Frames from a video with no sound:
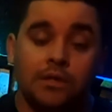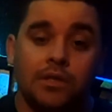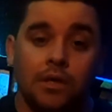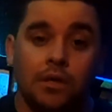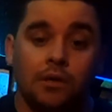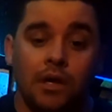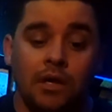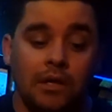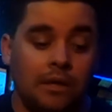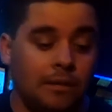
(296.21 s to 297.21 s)

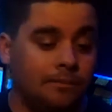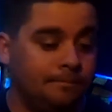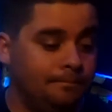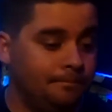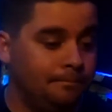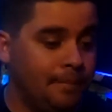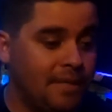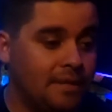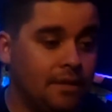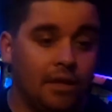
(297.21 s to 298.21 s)
So
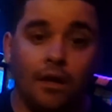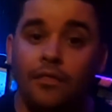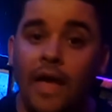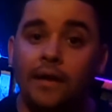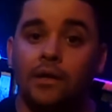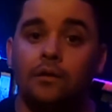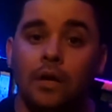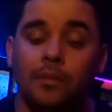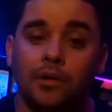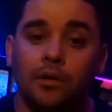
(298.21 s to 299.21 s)
basically on that
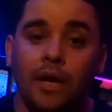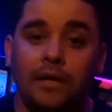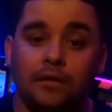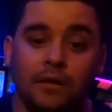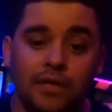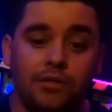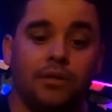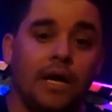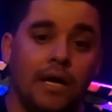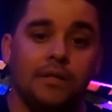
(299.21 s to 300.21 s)
note, I'm going to go ahead and let
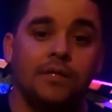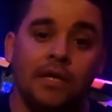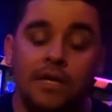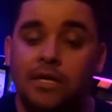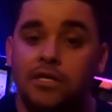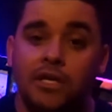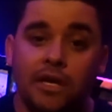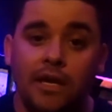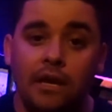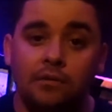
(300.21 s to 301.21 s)
you guys
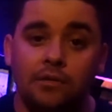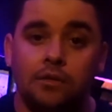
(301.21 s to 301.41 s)
check it out.